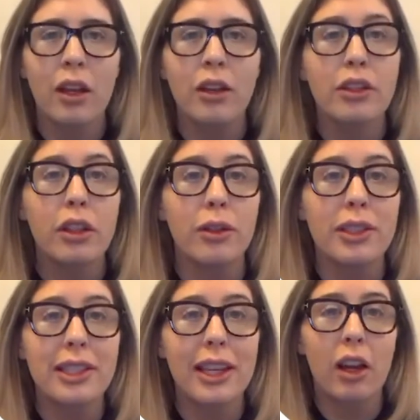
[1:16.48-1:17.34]
So the
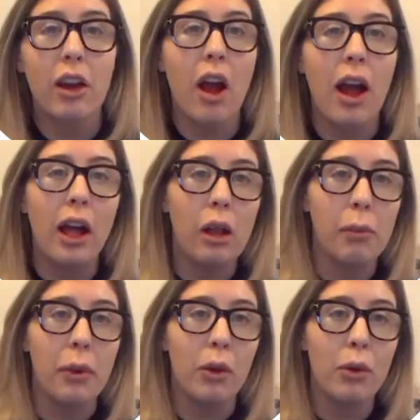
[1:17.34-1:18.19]
skin on our
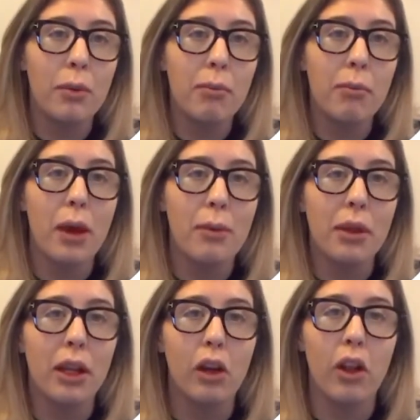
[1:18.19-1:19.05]
elbow might
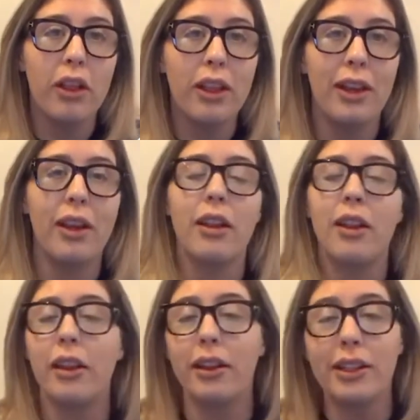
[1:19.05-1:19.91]
be a lot thinner
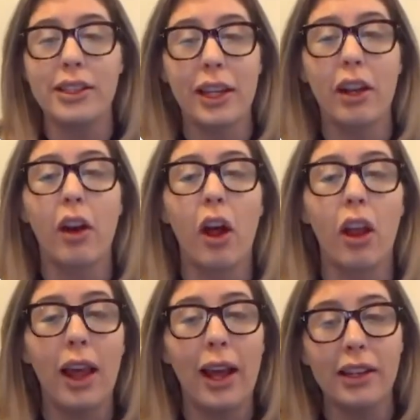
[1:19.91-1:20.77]
than the skin on our
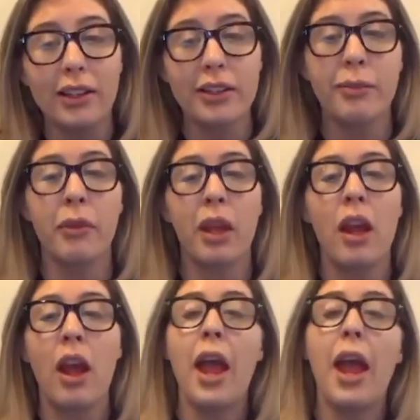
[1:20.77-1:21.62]
legs.
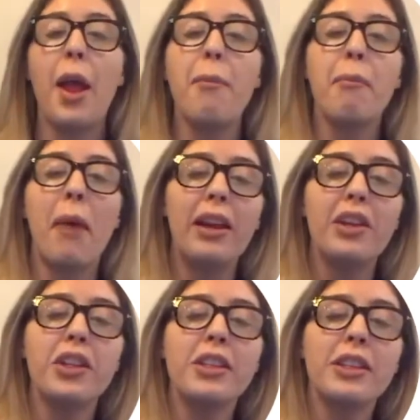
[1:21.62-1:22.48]
It
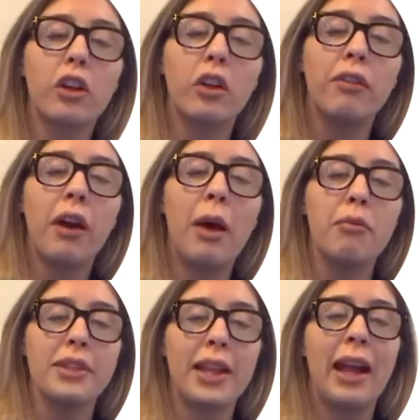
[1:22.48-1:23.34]
manages to cover and
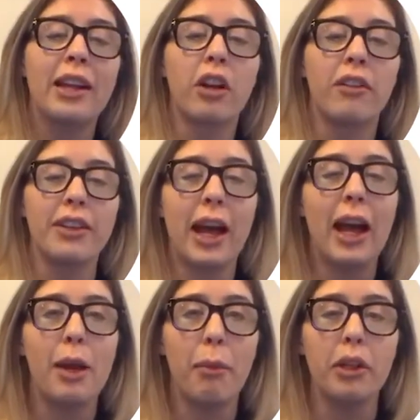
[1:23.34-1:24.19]
protect our
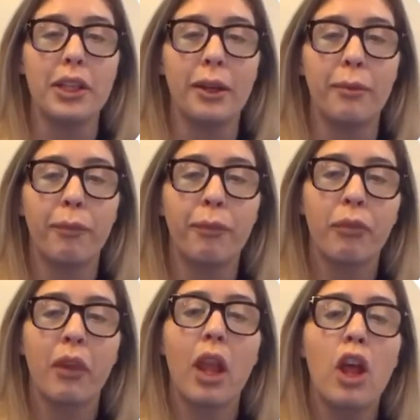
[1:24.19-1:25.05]
entire body.
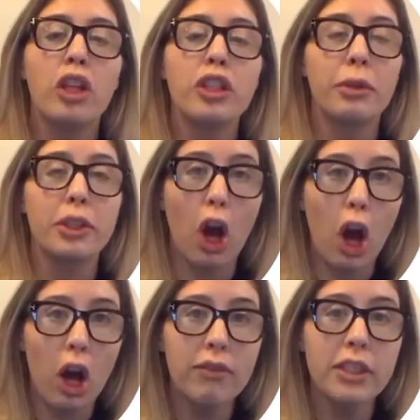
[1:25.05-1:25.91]
So it's
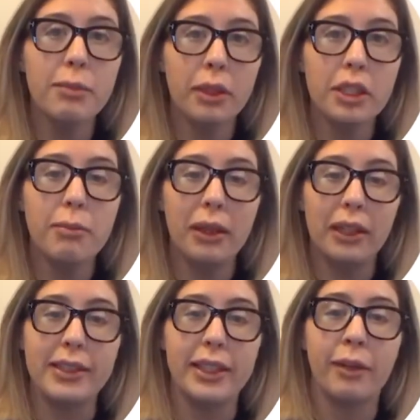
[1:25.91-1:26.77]
our
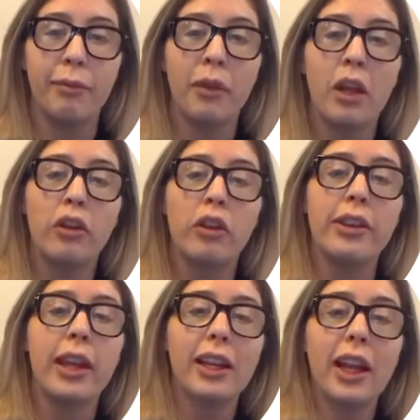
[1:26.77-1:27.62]
responsibility to
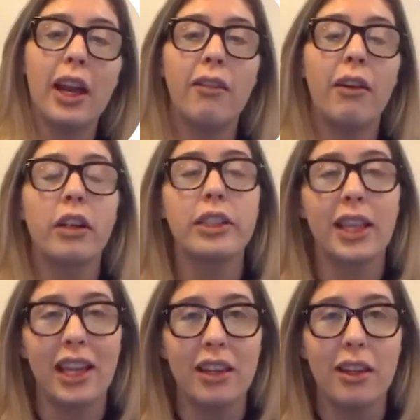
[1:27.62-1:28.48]
take care of our
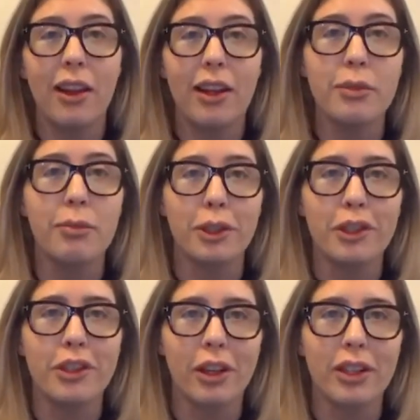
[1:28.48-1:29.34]
skin as much
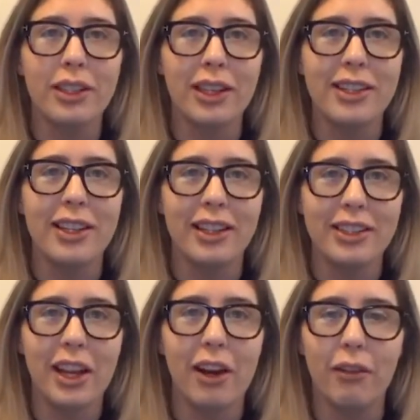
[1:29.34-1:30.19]
as our skin takes
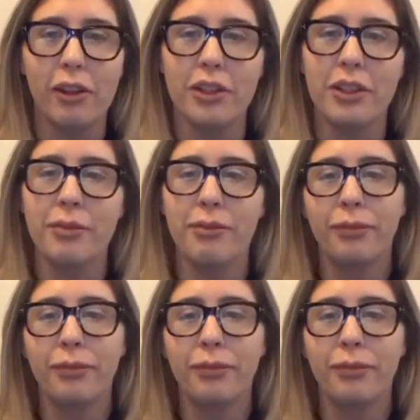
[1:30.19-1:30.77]
care of us.